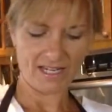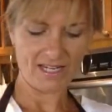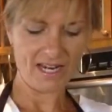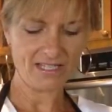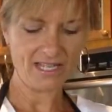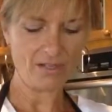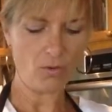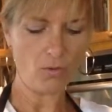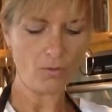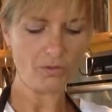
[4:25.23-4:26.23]
It has a
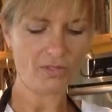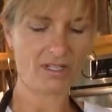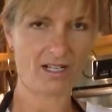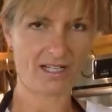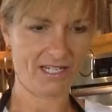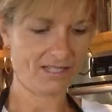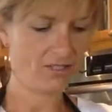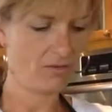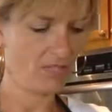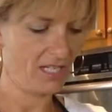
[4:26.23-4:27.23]
holder on it
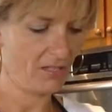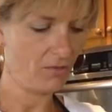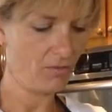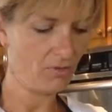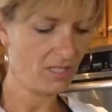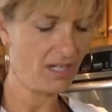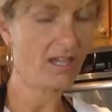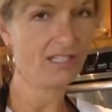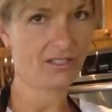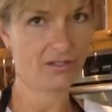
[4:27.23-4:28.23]
so that you don't
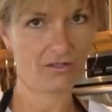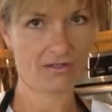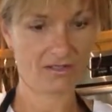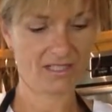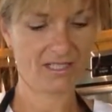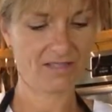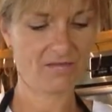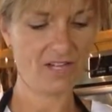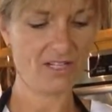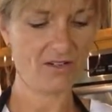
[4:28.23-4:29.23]
cut your
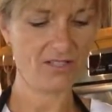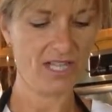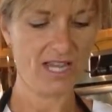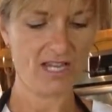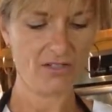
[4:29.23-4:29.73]
fingers.